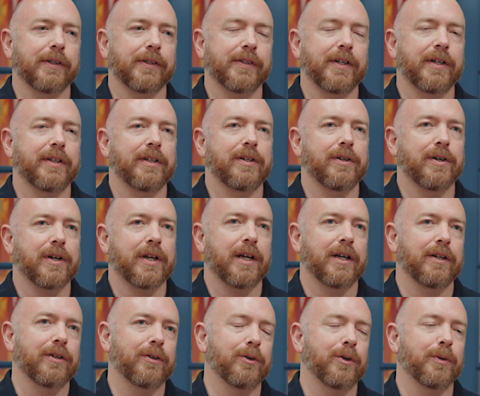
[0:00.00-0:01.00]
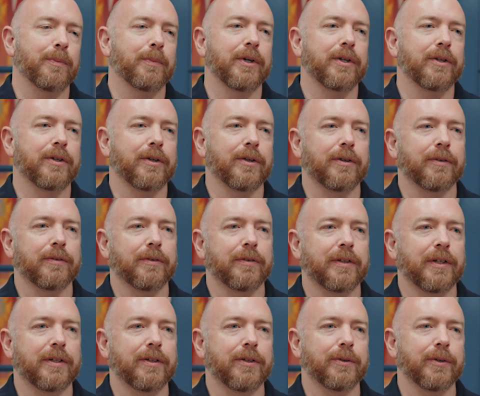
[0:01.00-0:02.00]
It's not that you can't do it, but you're
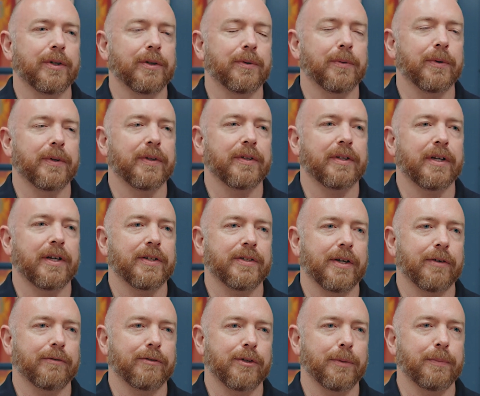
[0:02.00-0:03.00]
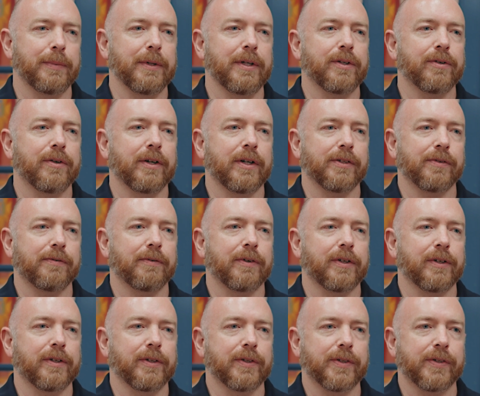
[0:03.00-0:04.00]
then doing it with SFTP
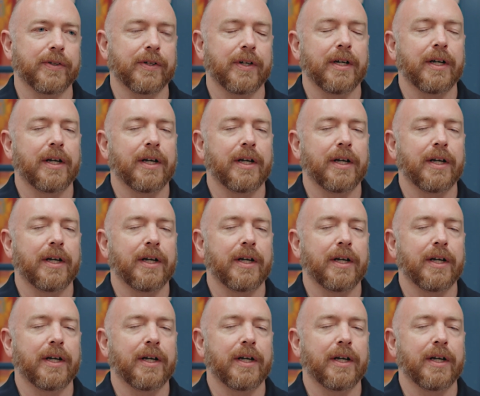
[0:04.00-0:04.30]
transfers.